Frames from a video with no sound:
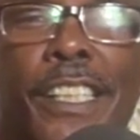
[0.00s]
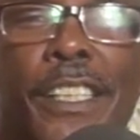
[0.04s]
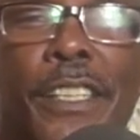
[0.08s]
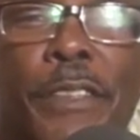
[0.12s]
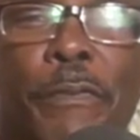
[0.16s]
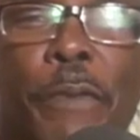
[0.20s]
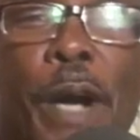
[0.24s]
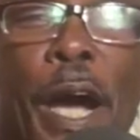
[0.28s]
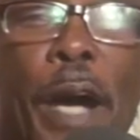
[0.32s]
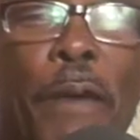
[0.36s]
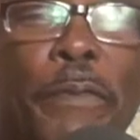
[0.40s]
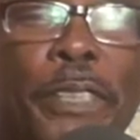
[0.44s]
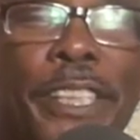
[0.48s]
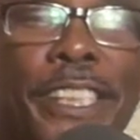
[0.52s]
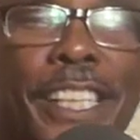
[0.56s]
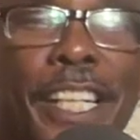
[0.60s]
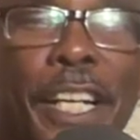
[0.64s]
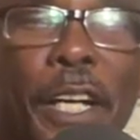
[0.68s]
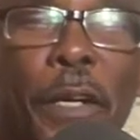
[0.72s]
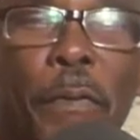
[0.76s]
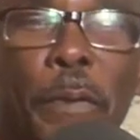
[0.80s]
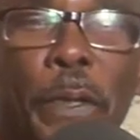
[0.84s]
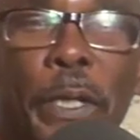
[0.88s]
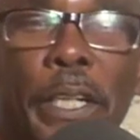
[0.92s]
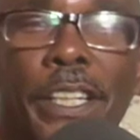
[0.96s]
Mama's
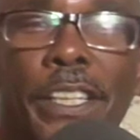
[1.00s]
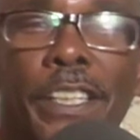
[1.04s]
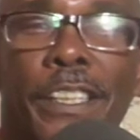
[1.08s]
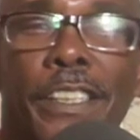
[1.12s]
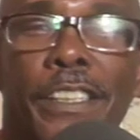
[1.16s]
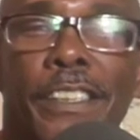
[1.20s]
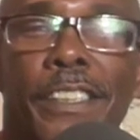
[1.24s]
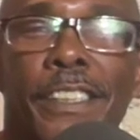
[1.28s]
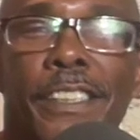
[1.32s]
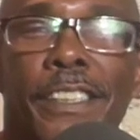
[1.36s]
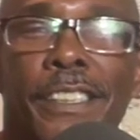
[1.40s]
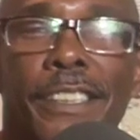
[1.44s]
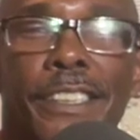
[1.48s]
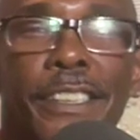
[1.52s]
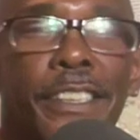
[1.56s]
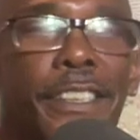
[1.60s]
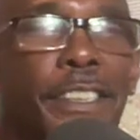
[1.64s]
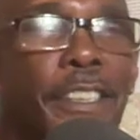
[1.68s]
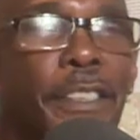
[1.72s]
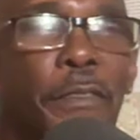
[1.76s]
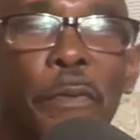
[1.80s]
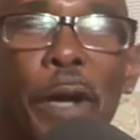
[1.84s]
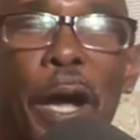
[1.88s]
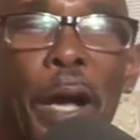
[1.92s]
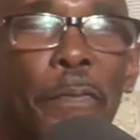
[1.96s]
coming.
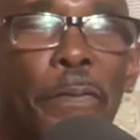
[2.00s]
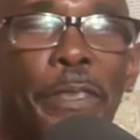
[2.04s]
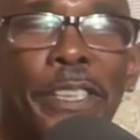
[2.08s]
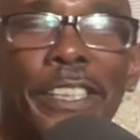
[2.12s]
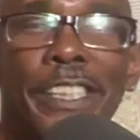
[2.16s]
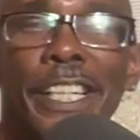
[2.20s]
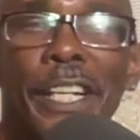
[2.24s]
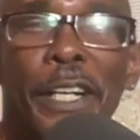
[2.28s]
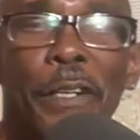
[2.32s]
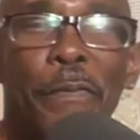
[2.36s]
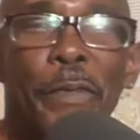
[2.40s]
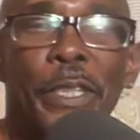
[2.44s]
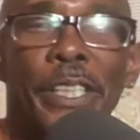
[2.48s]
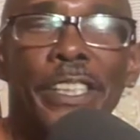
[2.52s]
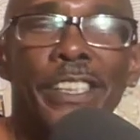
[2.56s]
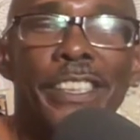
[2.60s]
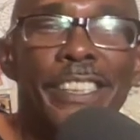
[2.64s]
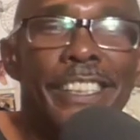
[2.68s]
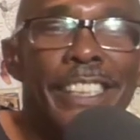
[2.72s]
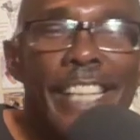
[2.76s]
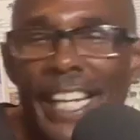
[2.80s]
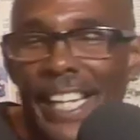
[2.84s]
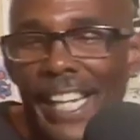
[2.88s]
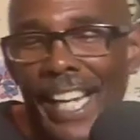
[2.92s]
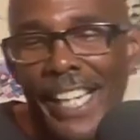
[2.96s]
Mama's coming.
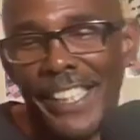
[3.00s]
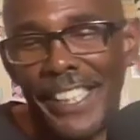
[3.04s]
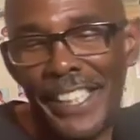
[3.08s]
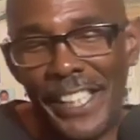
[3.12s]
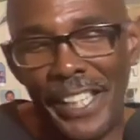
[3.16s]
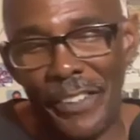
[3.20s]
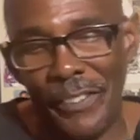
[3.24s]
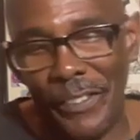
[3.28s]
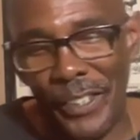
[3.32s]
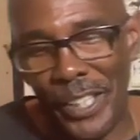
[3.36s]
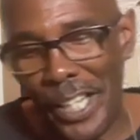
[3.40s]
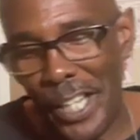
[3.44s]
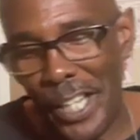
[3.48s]
They got to give it